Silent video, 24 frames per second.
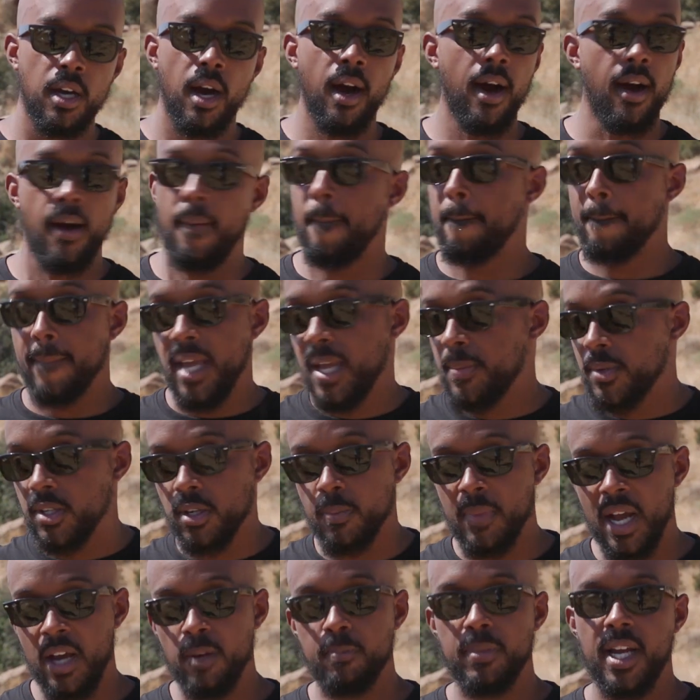Um, maybe
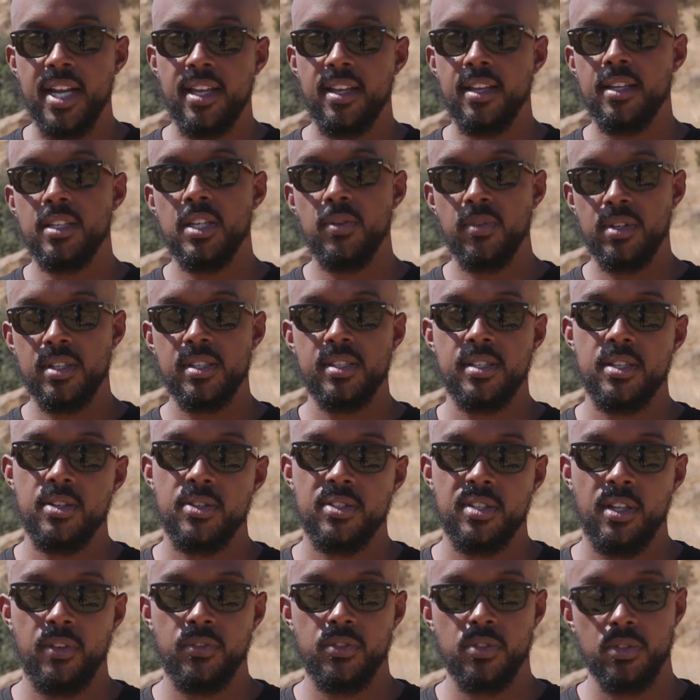you're mountain biking and you want to see
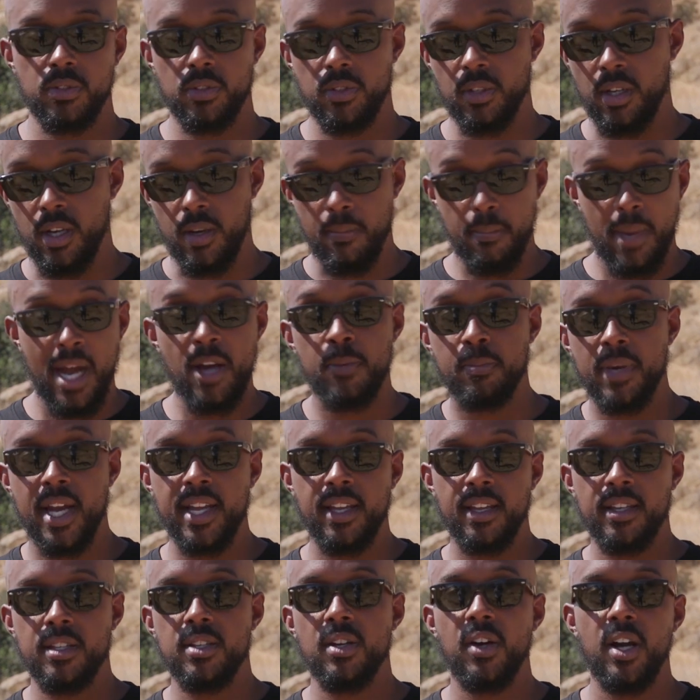yourself uh, mountain
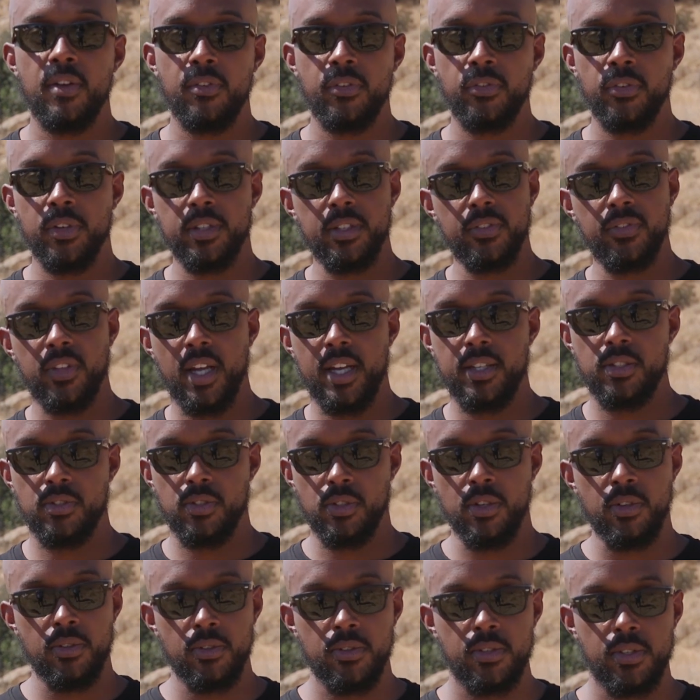biking and you don't have a friend that flies
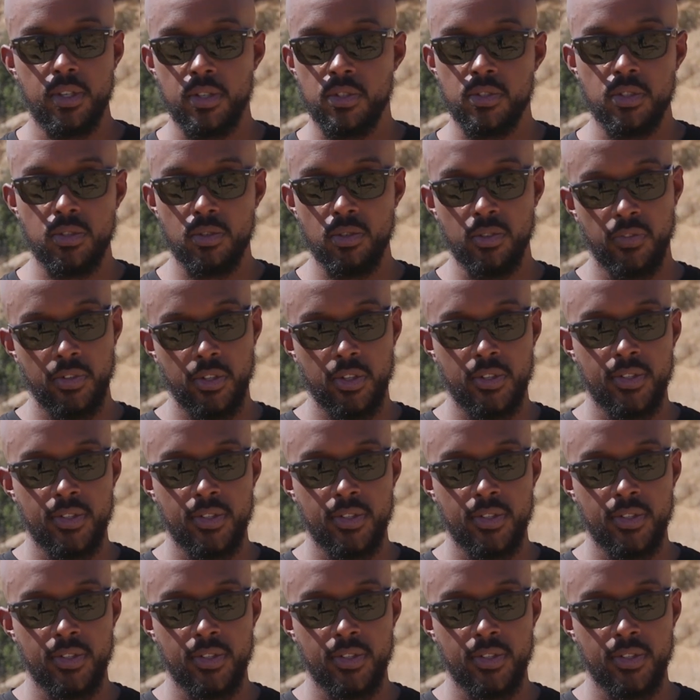drones, so you just do it for